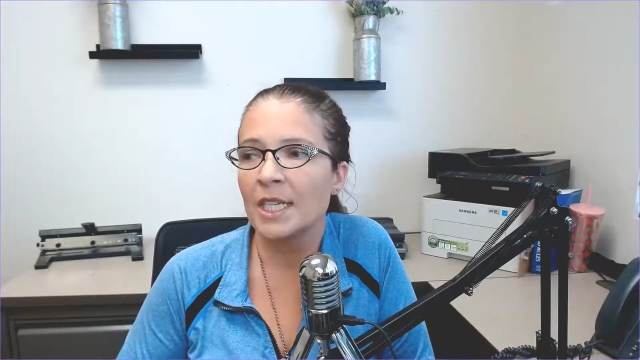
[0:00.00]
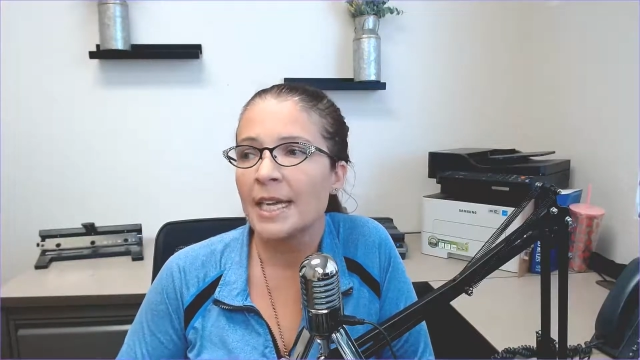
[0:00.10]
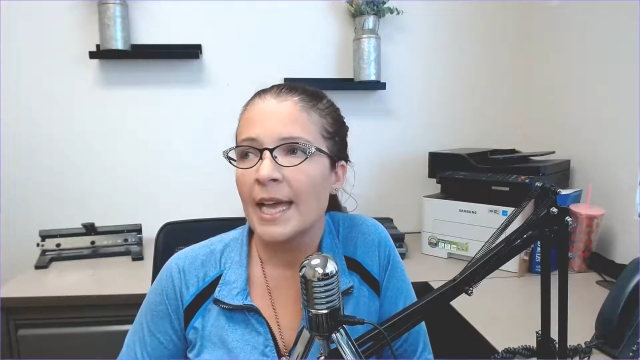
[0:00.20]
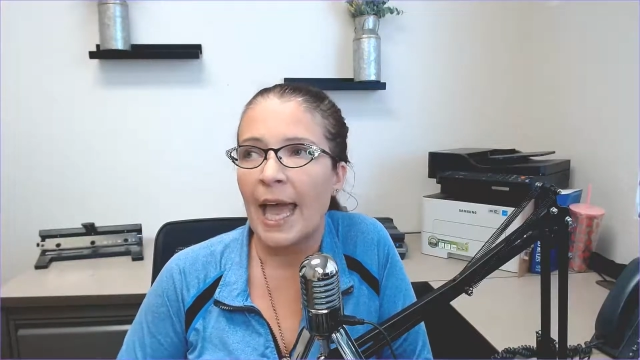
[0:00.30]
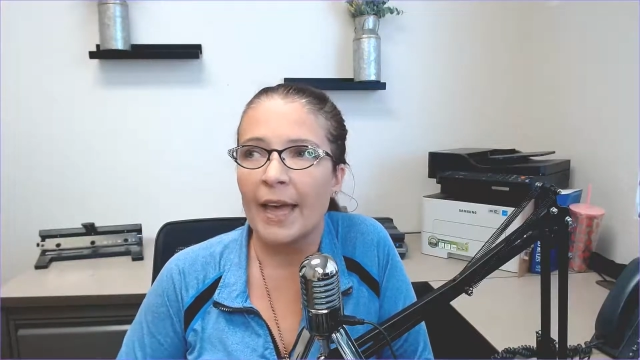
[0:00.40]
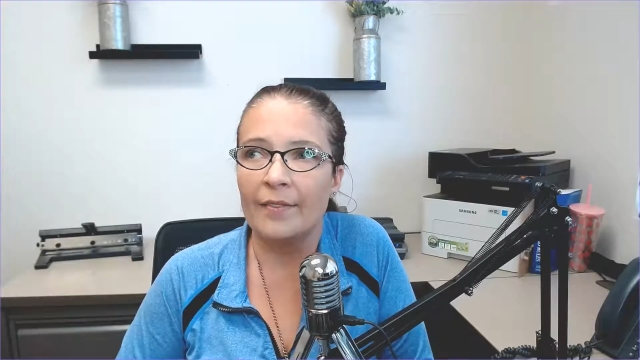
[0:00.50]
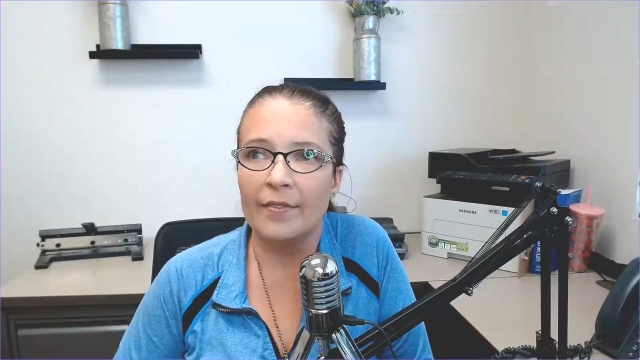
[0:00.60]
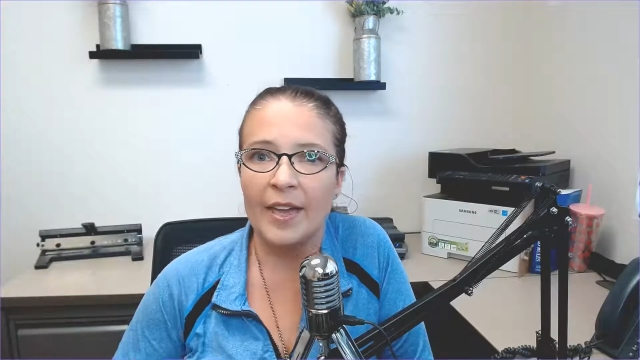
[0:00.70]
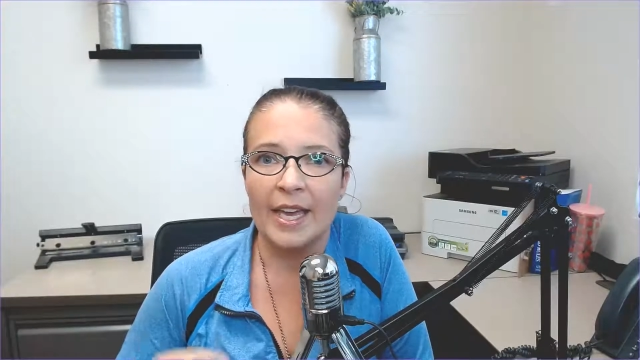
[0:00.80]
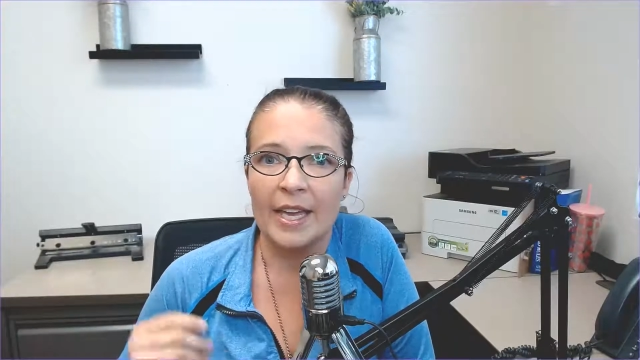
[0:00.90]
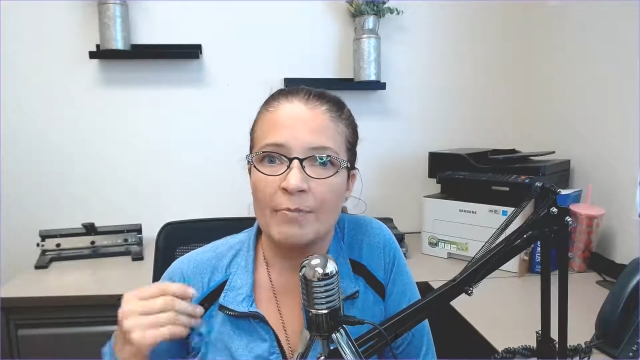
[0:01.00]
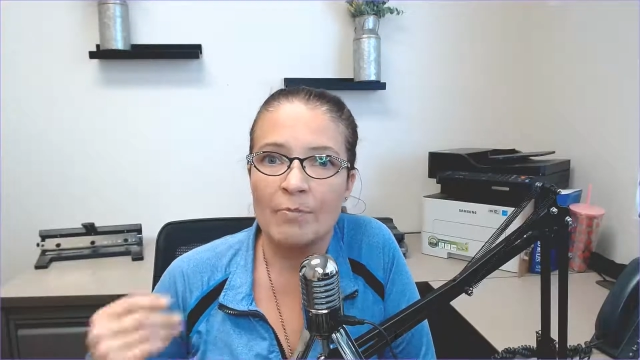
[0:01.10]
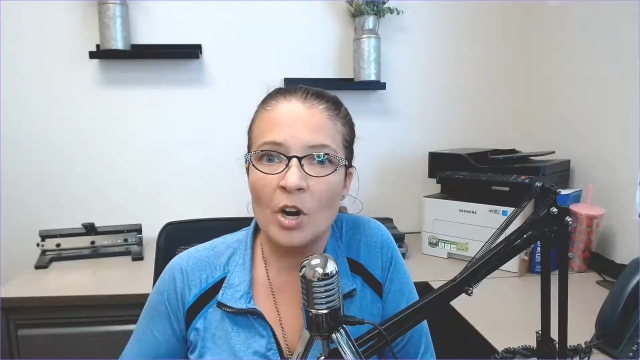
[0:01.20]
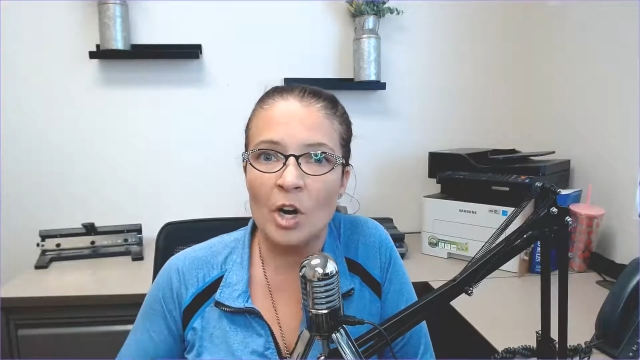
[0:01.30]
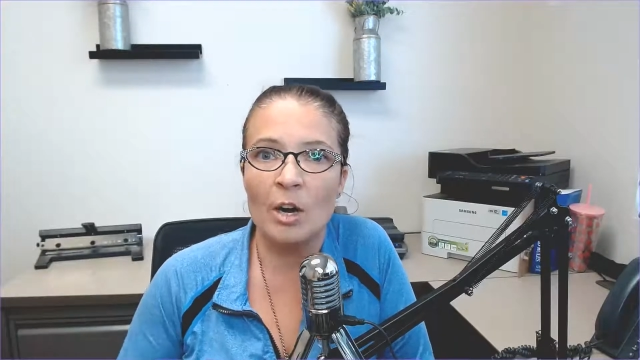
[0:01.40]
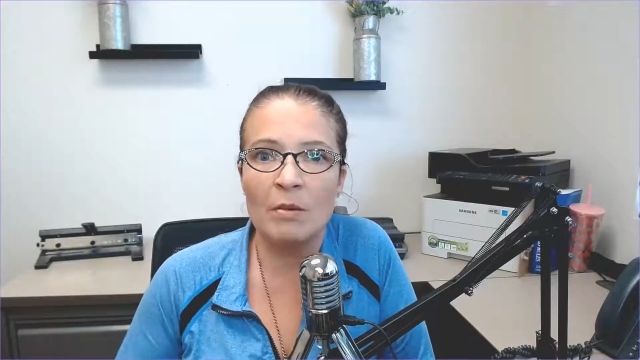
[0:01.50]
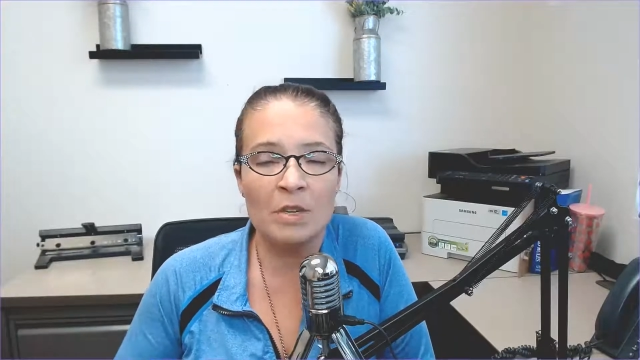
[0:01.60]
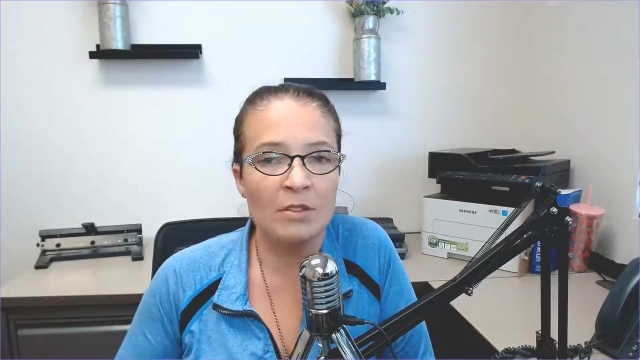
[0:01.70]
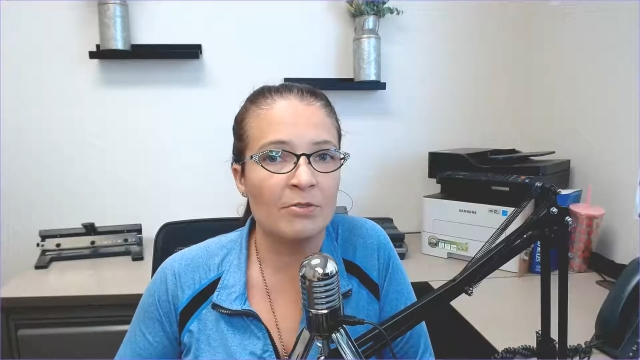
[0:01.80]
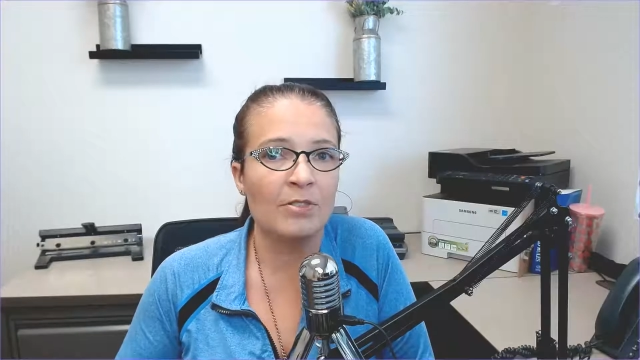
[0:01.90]
and then
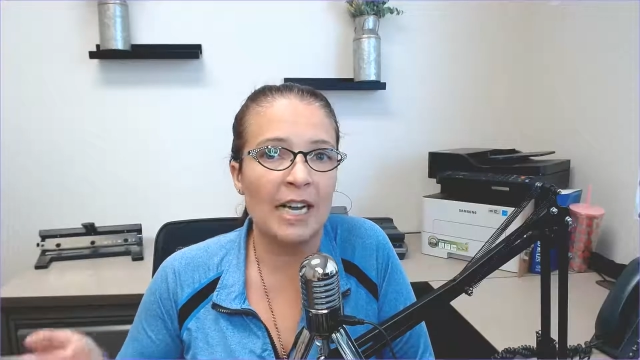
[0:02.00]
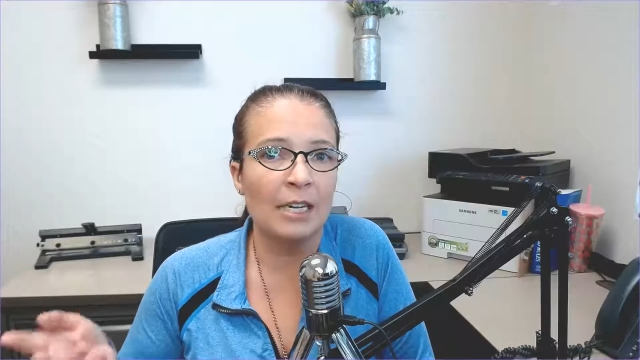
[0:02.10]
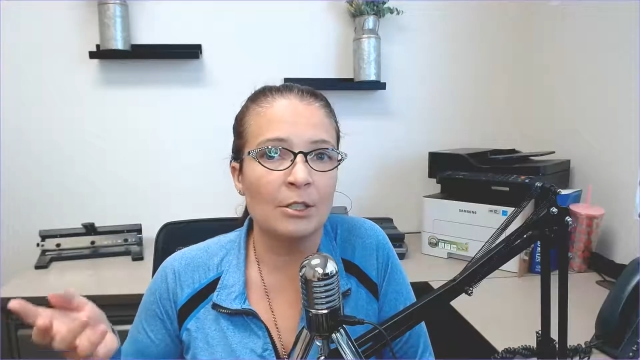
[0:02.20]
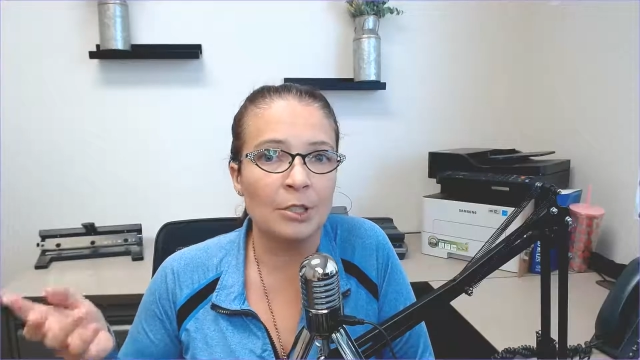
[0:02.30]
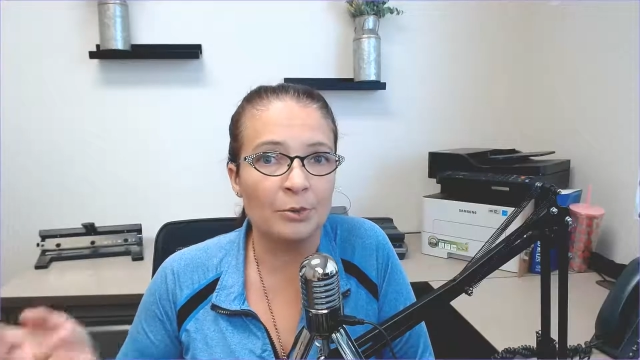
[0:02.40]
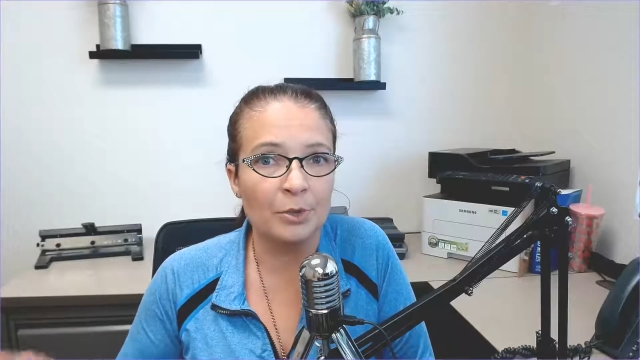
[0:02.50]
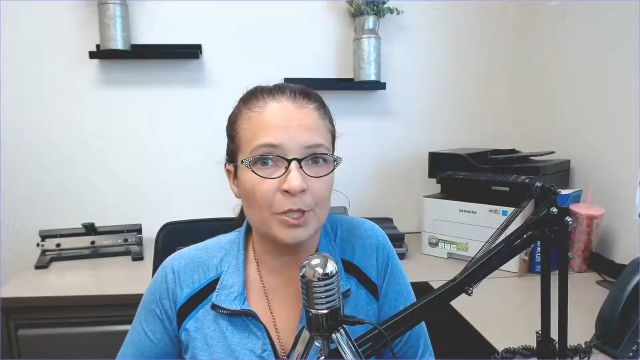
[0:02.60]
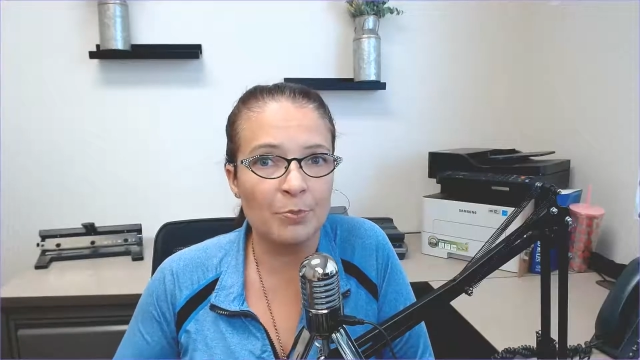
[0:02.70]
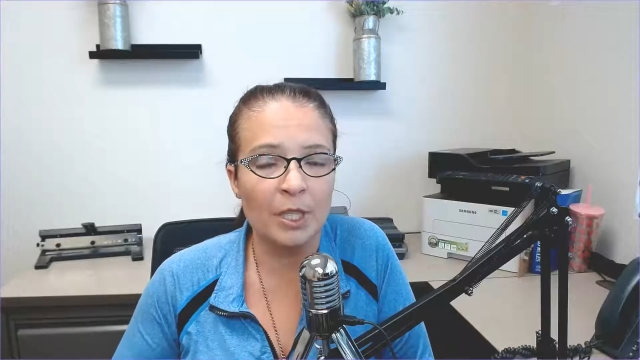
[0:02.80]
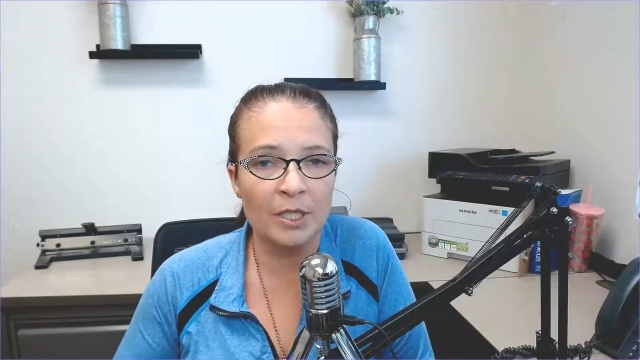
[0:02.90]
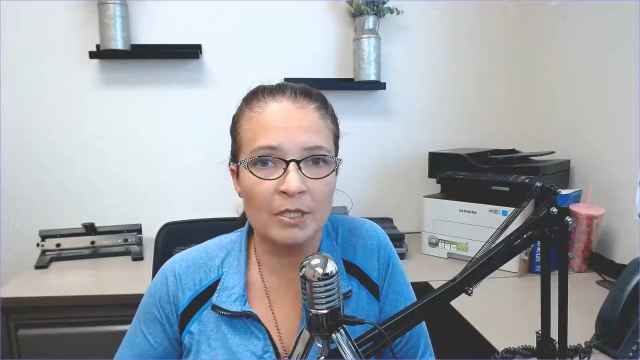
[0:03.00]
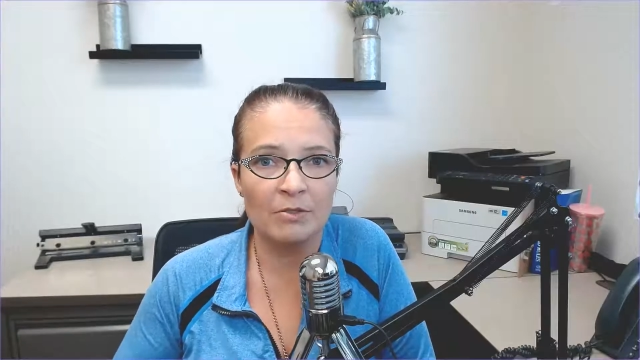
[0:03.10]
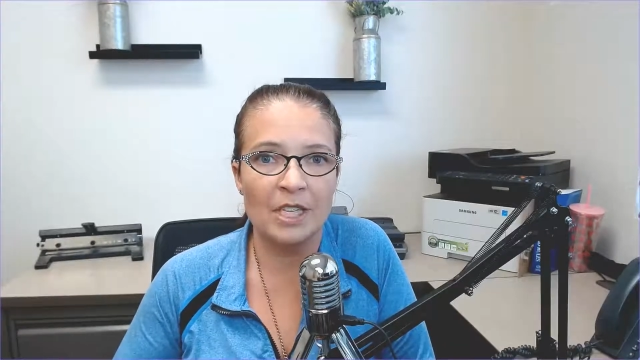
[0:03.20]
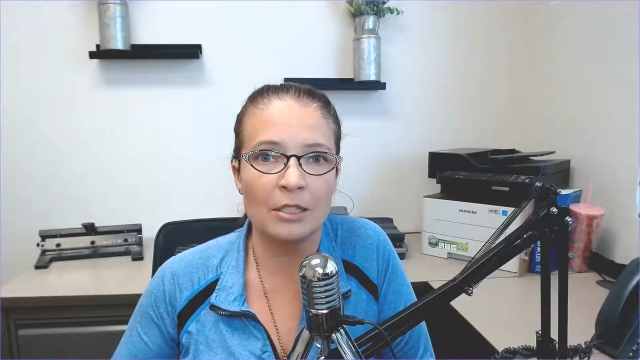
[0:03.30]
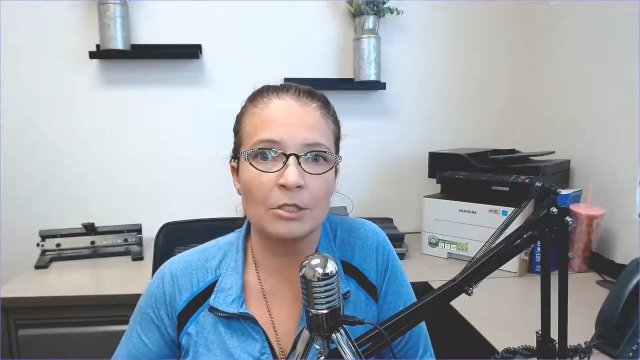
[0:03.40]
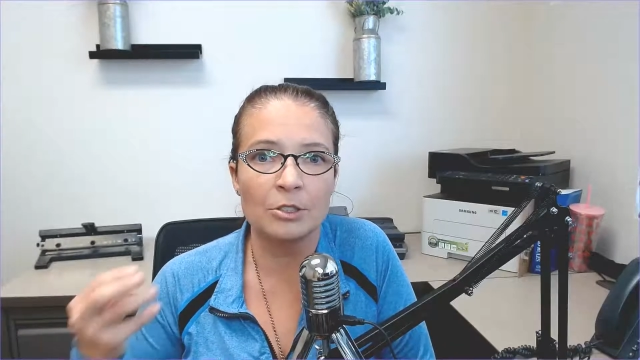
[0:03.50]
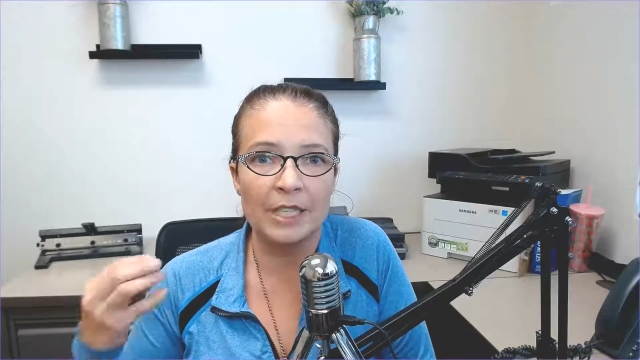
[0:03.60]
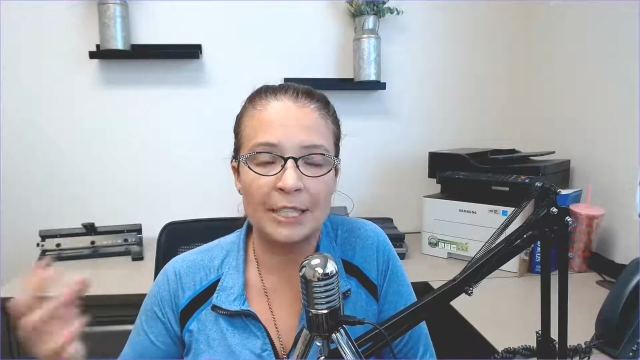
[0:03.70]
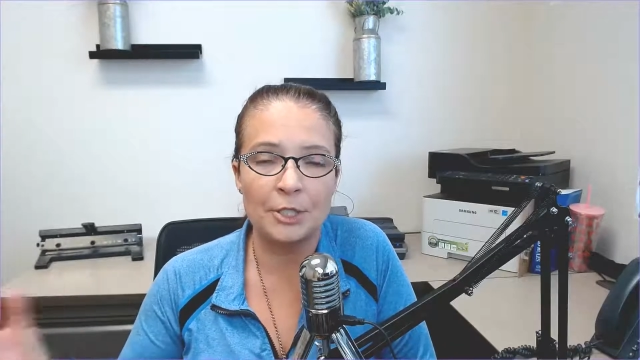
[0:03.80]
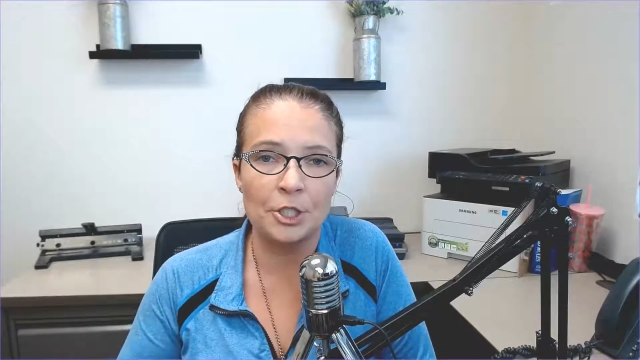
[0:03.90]
mom filed a responsive
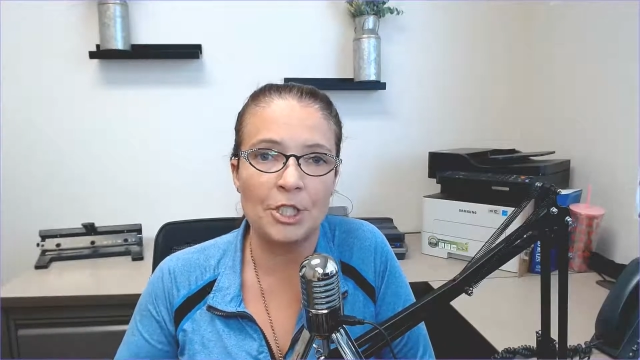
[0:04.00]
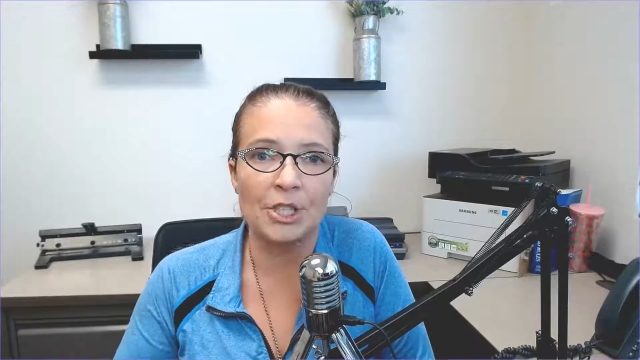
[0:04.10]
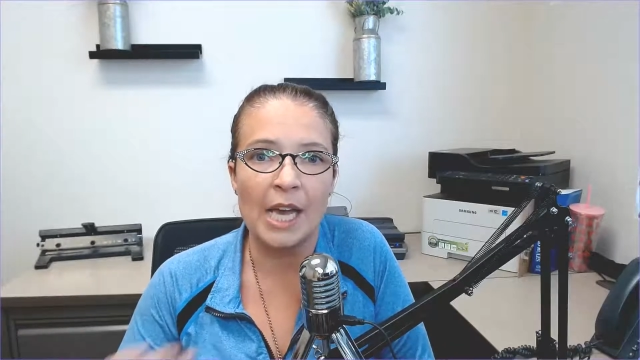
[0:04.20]
declaration,